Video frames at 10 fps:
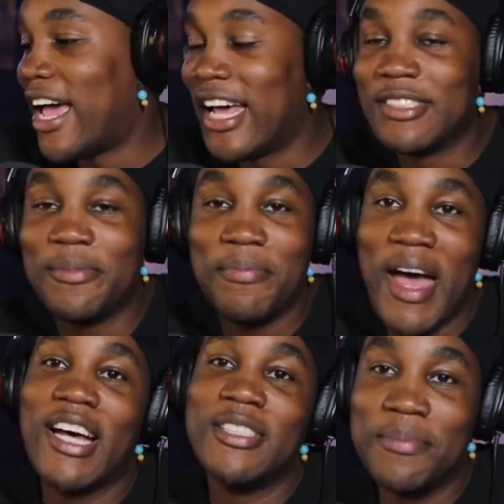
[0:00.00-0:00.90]
as
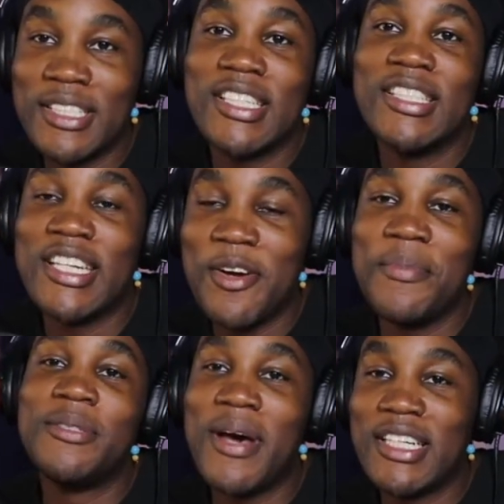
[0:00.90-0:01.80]
as much as they're
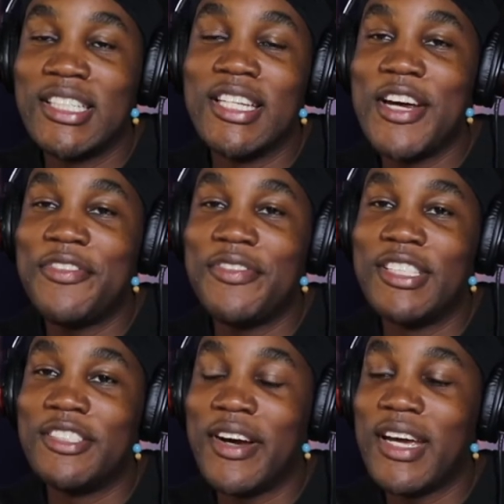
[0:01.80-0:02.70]
mismanaging their
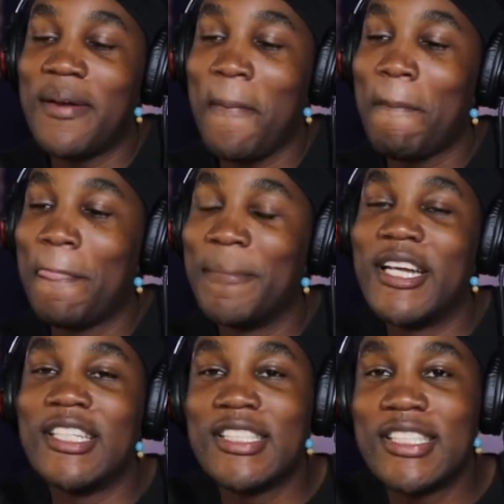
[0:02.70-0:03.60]
funds, right?
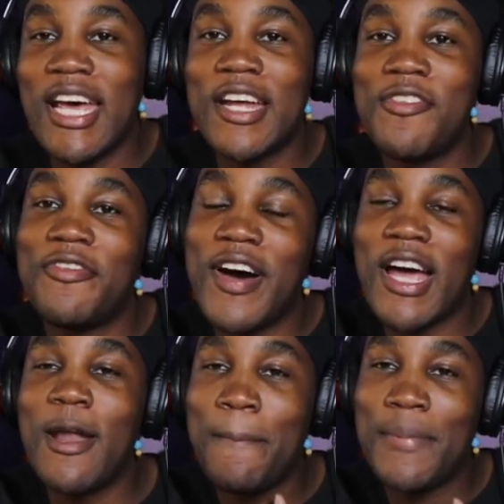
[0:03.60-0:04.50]
But instead,
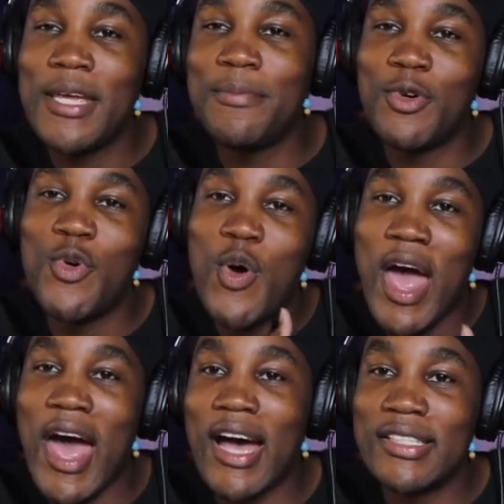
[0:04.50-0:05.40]
find the people who
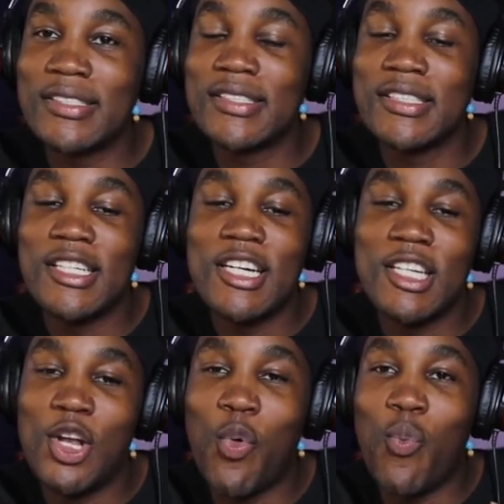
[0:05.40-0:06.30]
has
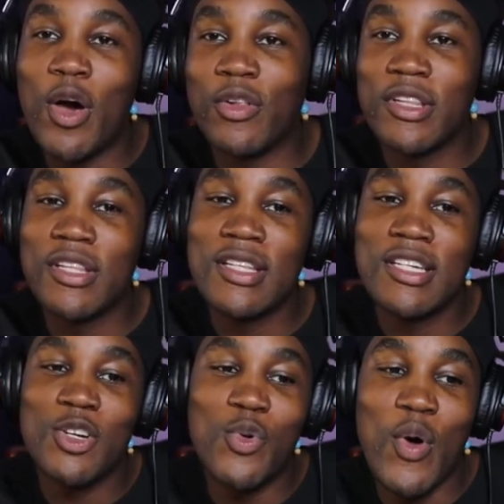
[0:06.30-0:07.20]
the wealth,
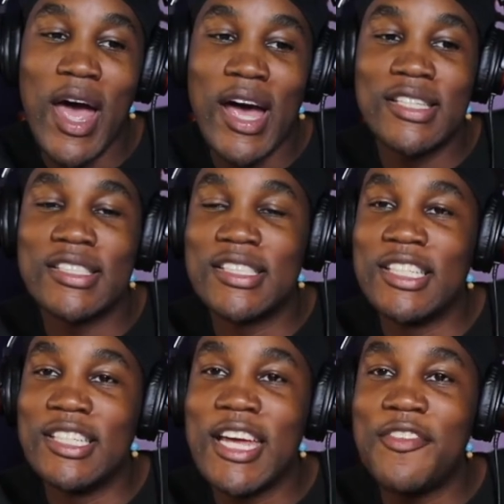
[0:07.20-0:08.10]
who has
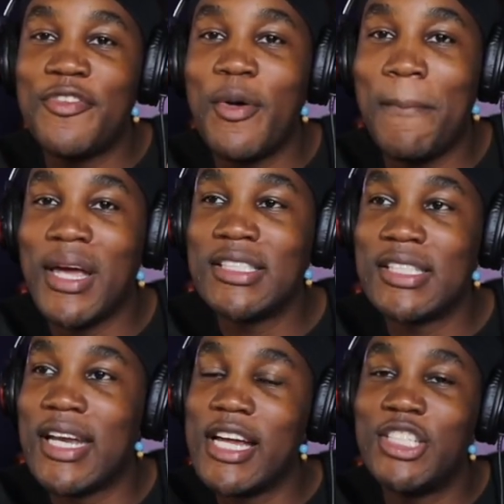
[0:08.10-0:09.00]
the
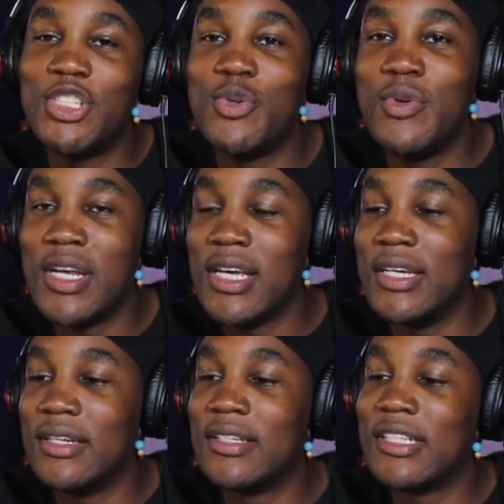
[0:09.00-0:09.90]
information that you need,